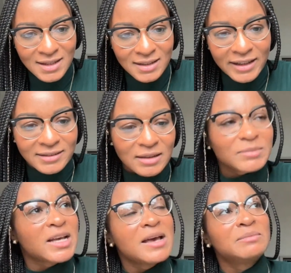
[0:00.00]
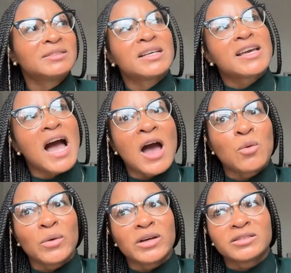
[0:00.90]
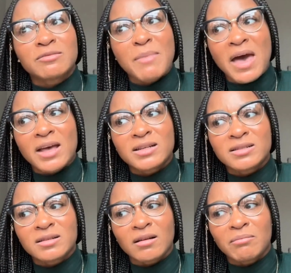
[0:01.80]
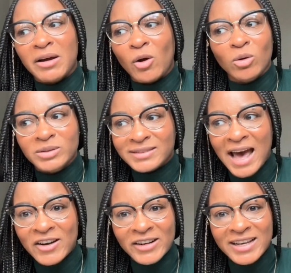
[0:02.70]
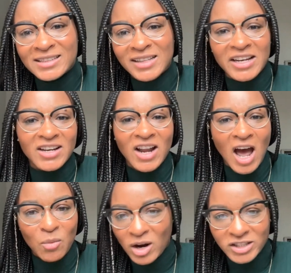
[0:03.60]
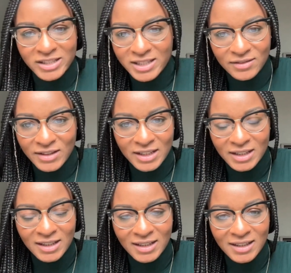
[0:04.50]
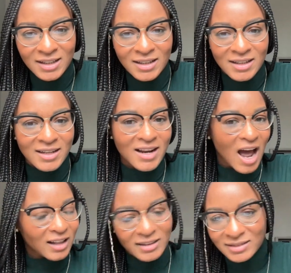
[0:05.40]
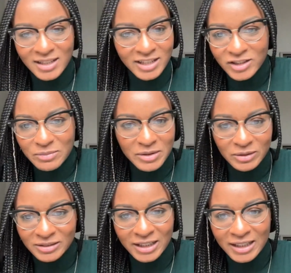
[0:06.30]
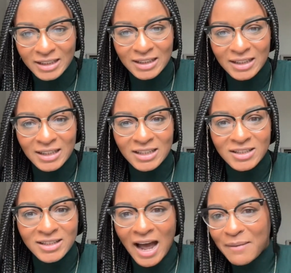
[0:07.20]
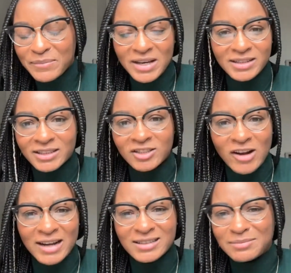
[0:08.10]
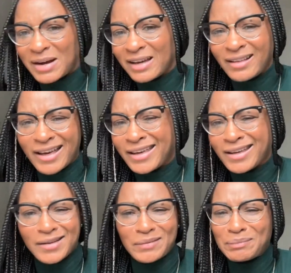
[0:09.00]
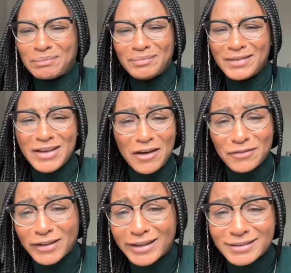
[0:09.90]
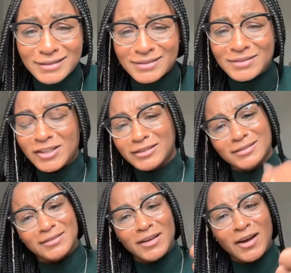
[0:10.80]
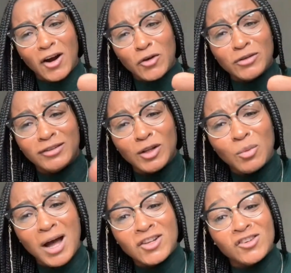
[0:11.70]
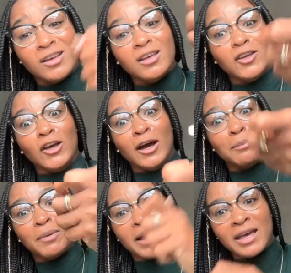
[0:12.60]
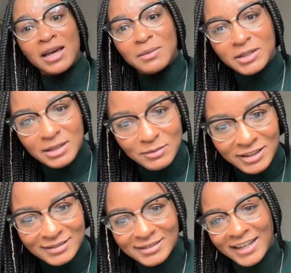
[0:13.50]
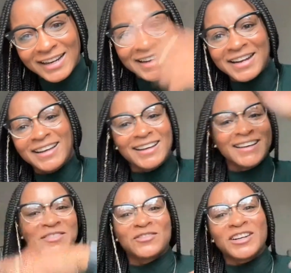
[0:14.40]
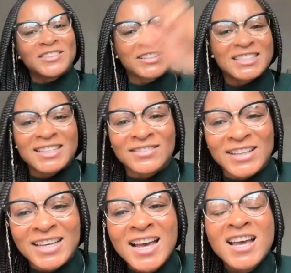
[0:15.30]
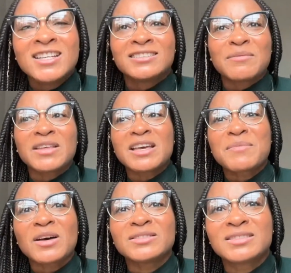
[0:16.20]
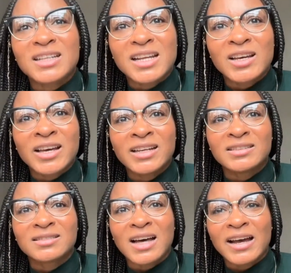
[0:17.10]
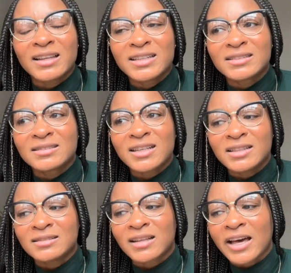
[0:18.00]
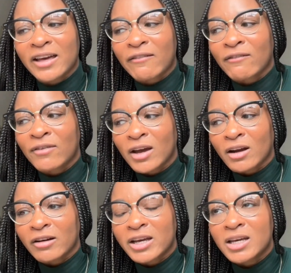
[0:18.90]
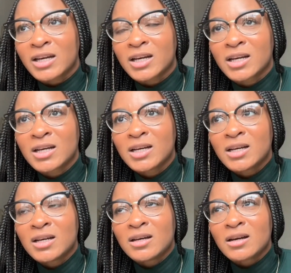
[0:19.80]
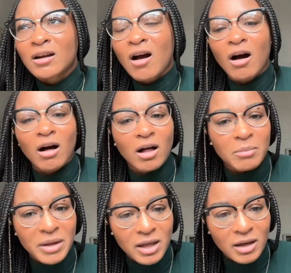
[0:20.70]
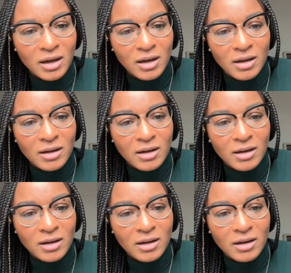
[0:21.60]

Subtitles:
Like sometimes like I will spend my whole Saturdays like not watching TV, not listening to music, not being distracted by like Netflix. Just, are you still watching? Yep, I am, because I'm just sitting in front of a TV. Something about sitting in silence is like very calming.